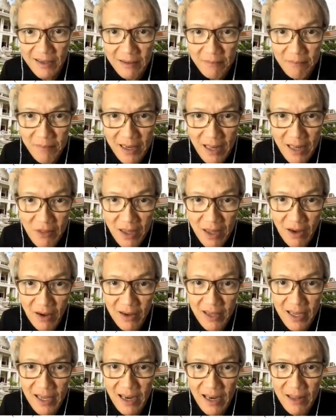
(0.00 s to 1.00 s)
But I say,
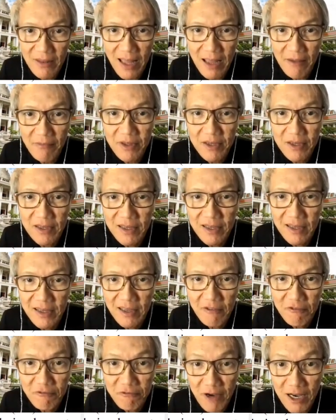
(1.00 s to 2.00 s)
okay, let's have the
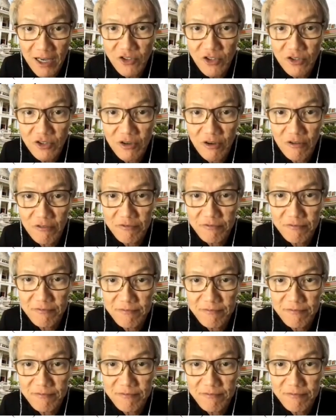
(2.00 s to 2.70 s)
function of,